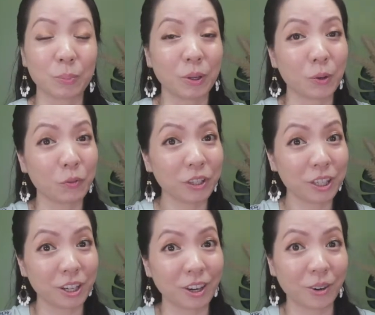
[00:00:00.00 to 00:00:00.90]
be over
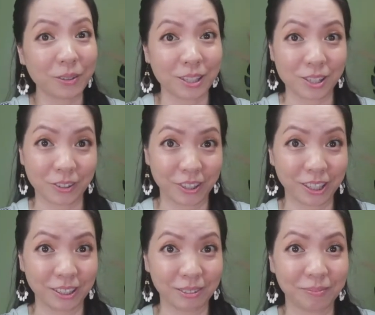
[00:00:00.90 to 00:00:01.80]
here on the screen.
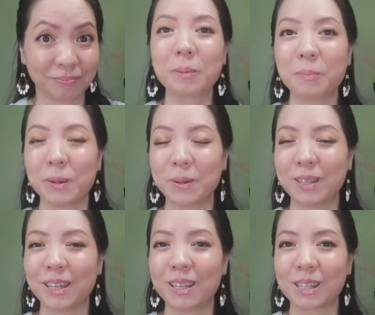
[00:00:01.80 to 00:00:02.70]
May you
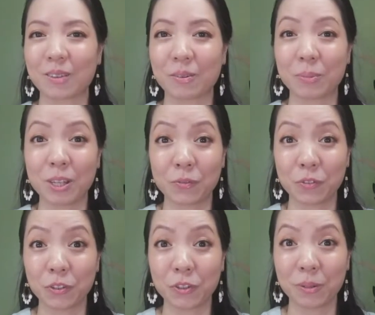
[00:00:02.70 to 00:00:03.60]
dears have a
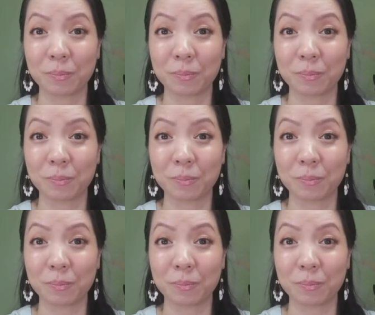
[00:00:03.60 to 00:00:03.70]
peaceful,